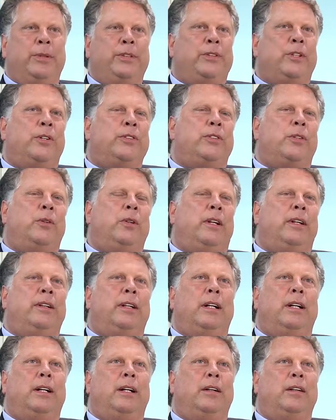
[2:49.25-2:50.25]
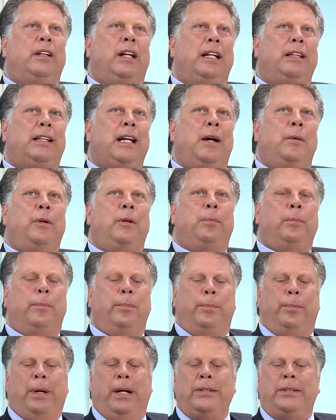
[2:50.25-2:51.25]
It's also like that
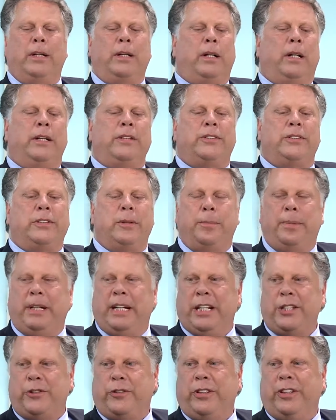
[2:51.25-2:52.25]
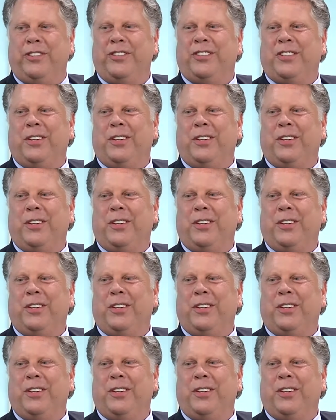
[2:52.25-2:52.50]
with bicyclists and pedestrians.